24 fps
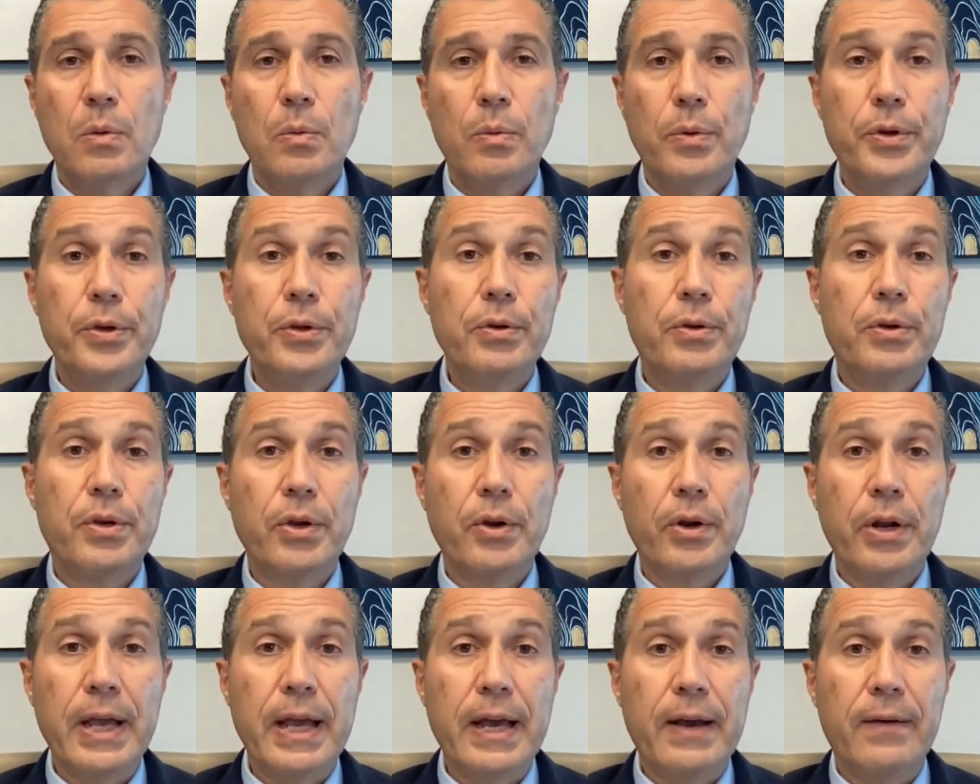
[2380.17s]
where you
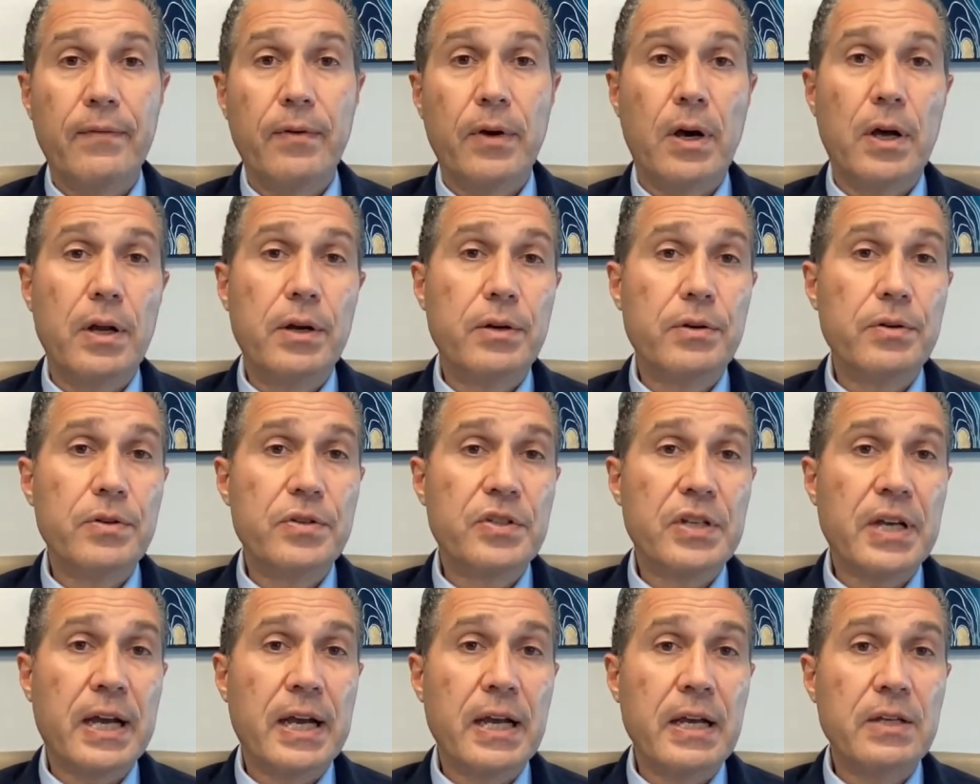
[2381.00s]
could have
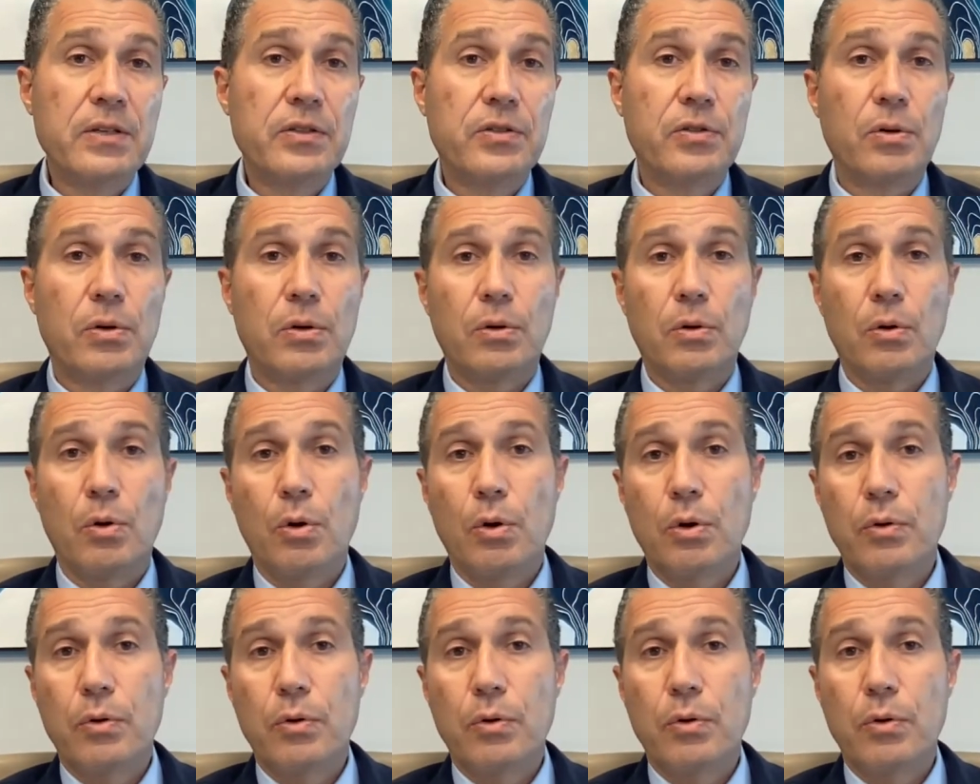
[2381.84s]
undersized or